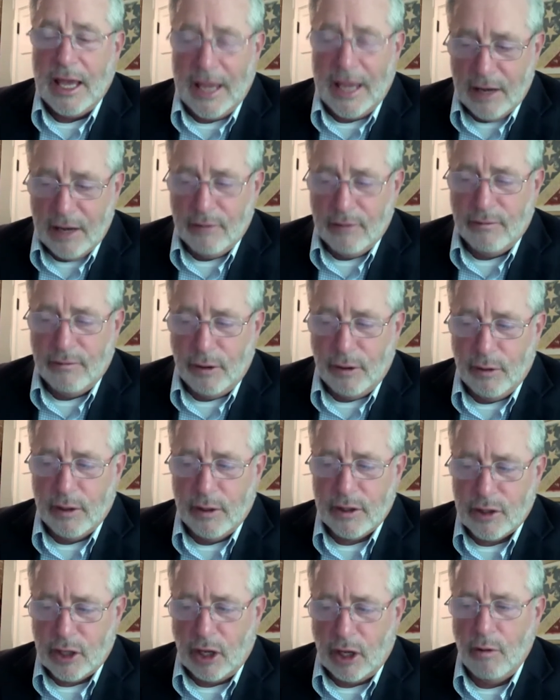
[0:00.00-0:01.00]

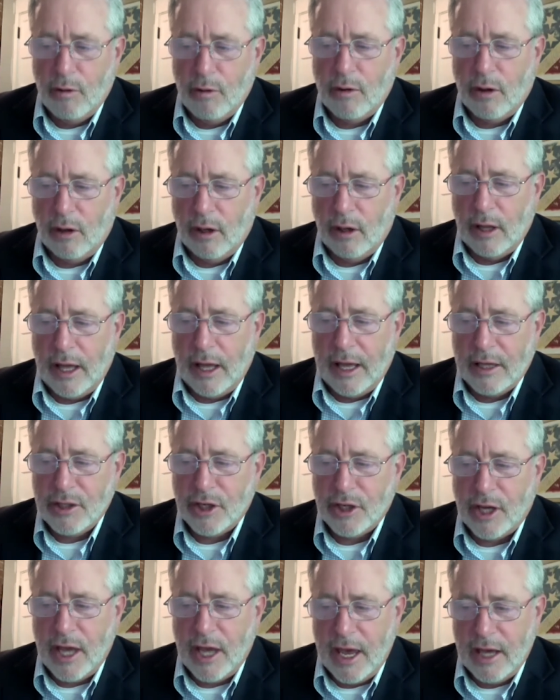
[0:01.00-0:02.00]
influence local
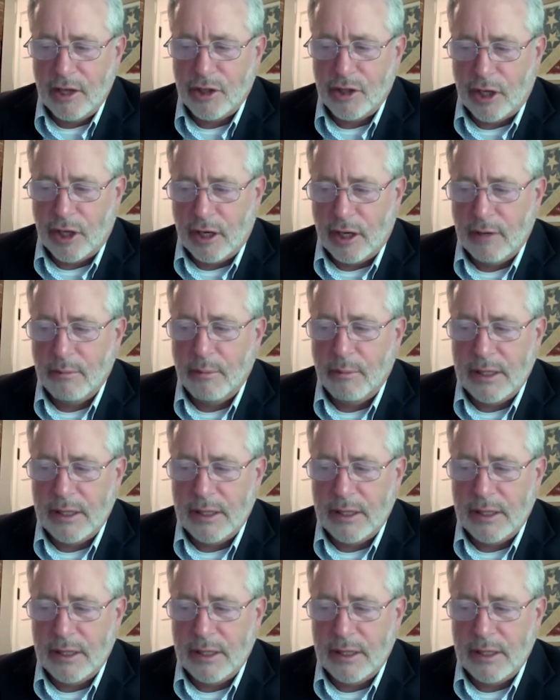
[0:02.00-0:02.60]
education